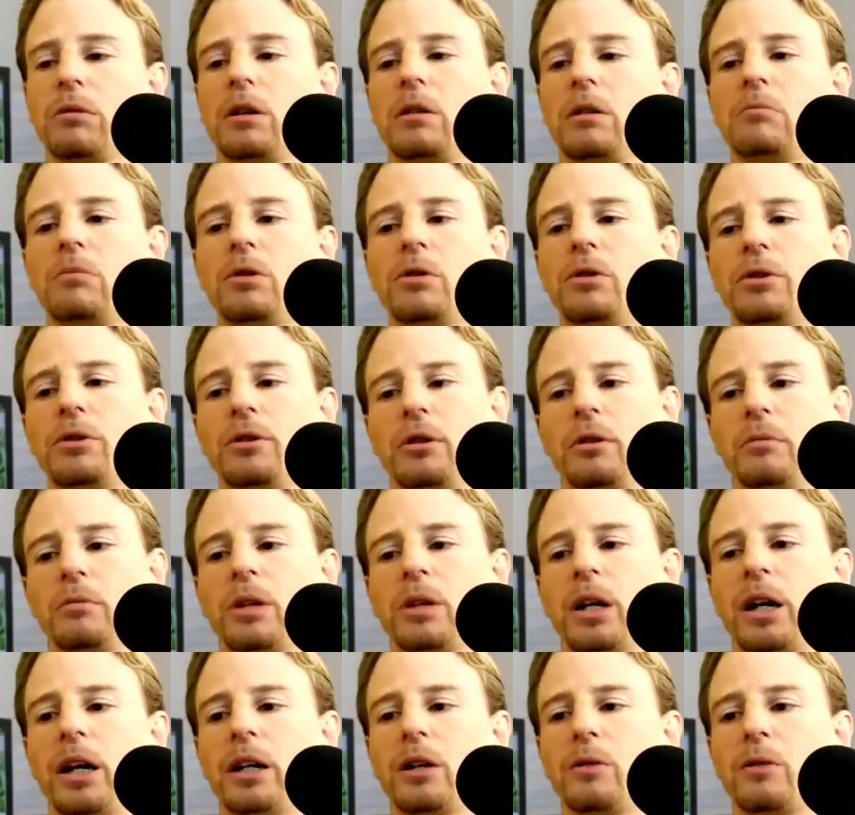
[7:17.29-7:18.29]
Um, on the
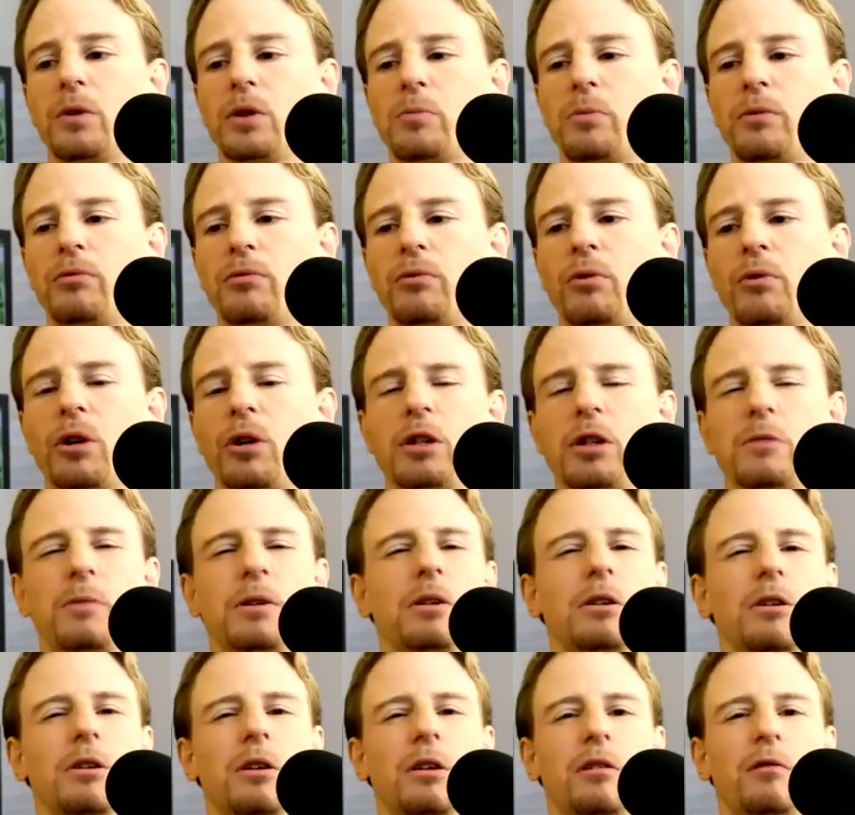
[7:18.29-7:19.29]
diet I was before, I
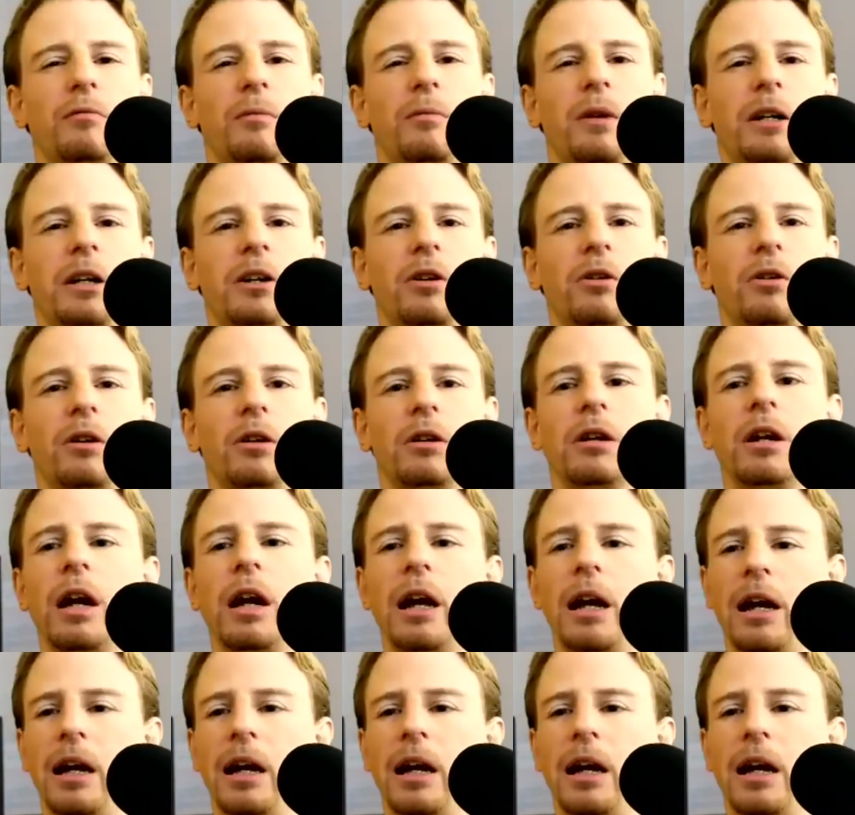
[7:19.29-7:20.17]
spent a lot of money on